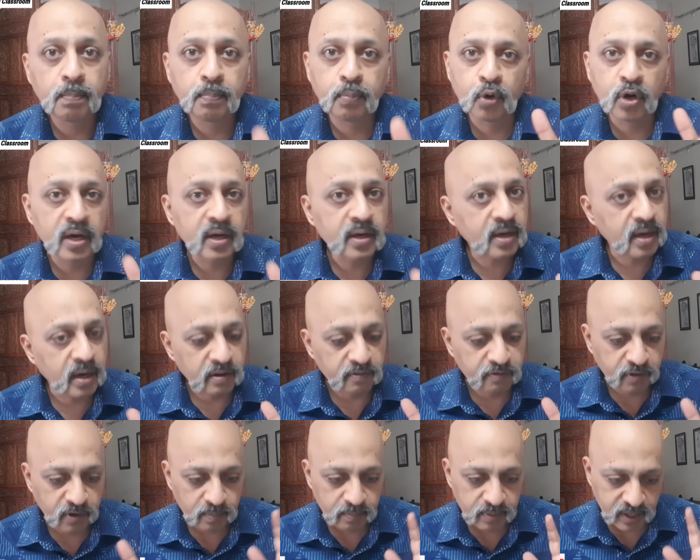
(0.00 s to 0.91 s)
puna
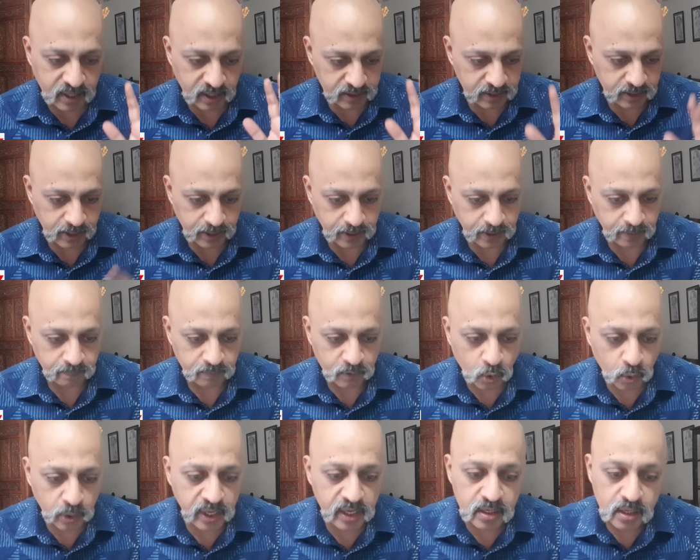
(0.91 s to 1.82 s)
confirm kar denge.
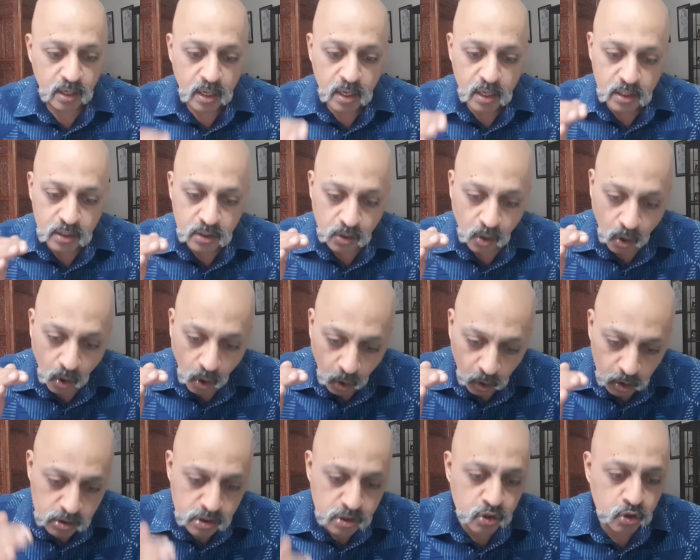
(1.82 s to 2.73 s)
Okay,
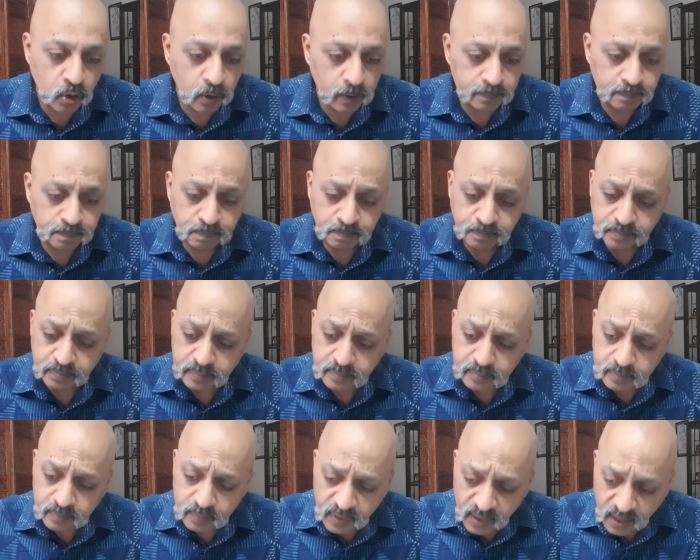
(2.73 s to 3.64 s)
also
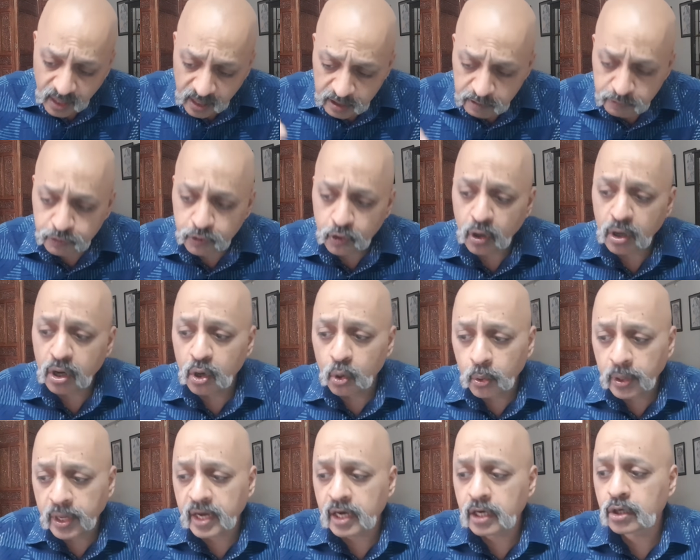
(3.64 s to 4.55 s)
if you are
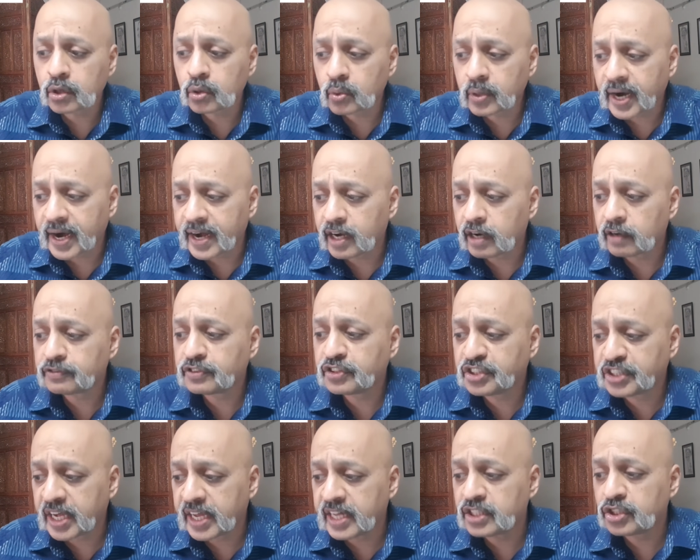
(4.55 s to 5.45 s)
looking to kind
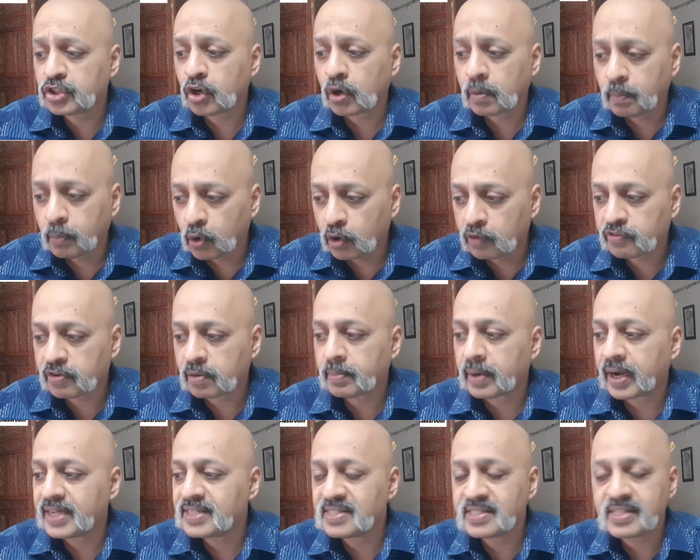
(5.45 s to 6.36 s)
of change your board
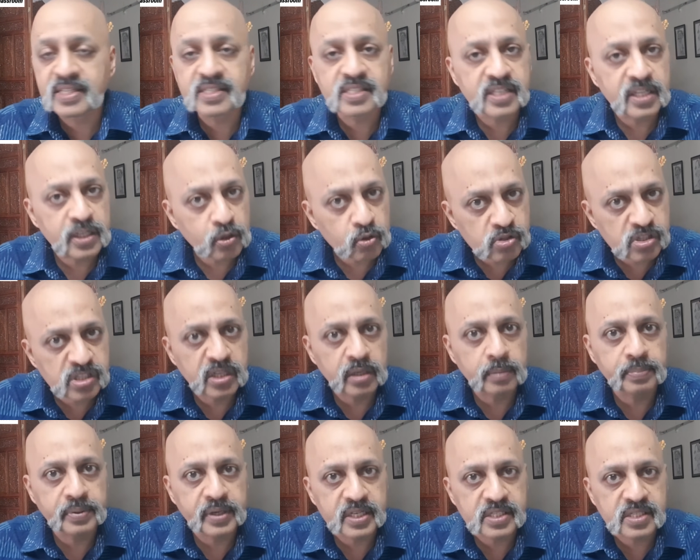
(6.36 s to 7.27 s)
from ICSE to
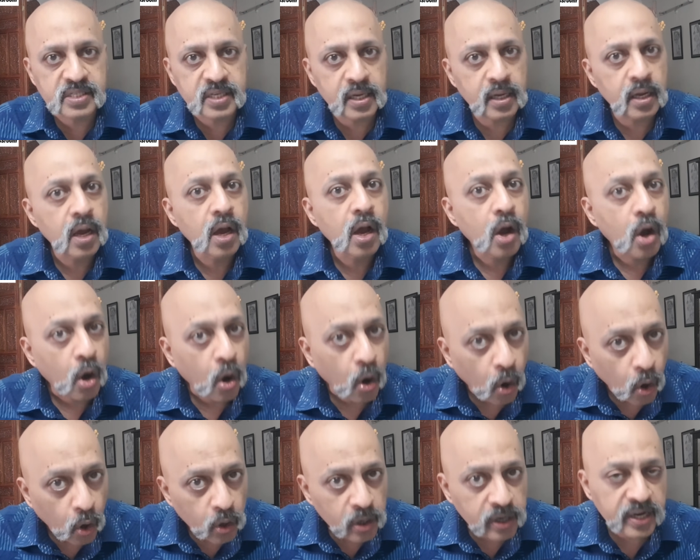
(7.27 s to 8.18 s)
CBSE
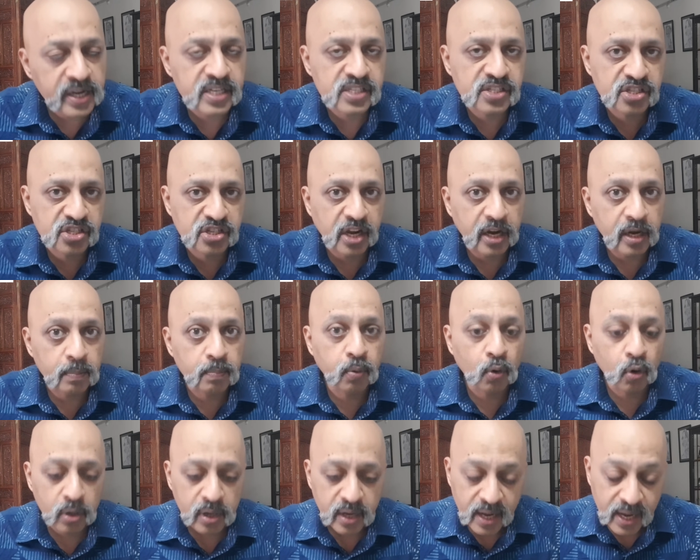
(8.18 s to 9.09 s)
or a state
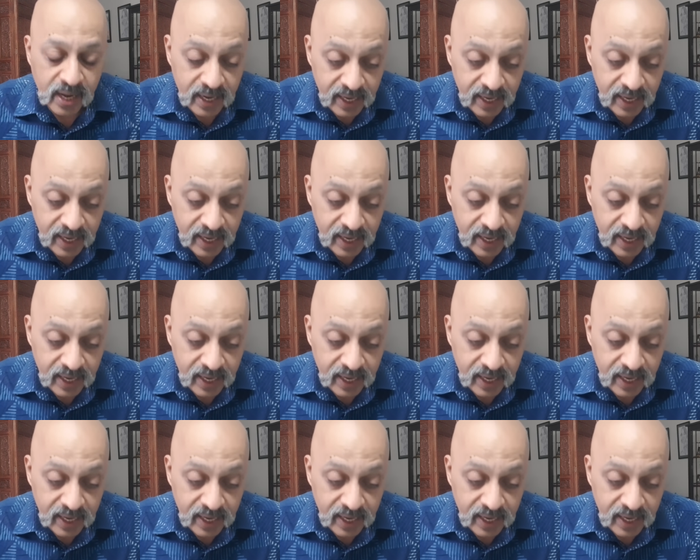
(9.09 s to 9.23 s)
board,